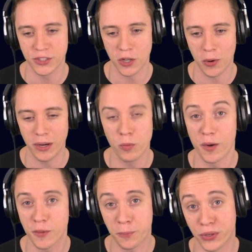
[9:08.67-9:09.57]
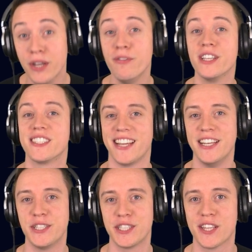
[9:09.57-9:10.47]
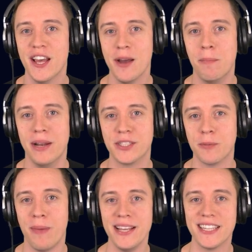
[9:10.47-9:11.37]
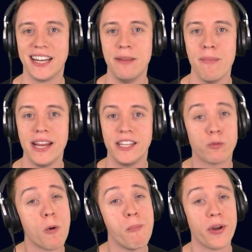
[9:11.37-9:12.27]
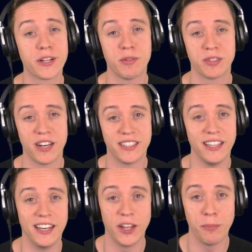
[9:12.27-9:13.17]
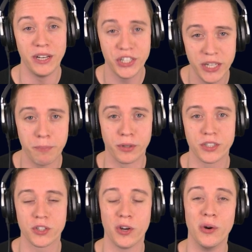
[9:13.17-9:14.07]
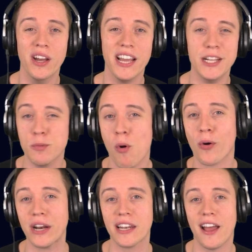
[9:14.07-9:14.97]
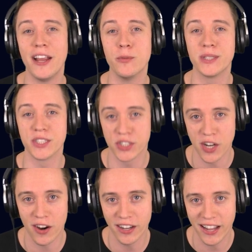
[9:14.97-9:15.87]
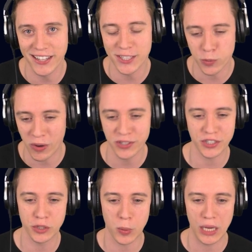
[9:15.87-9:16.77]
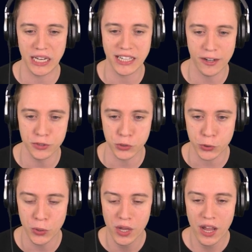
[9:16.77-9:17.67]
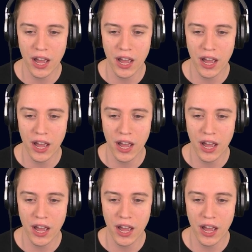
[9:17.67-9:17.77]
So in one of the previous changes, Blizzard basically made the Robotics Facility a little bit cheaper, so it's more in line with the Stargate as well as the Twilight Council.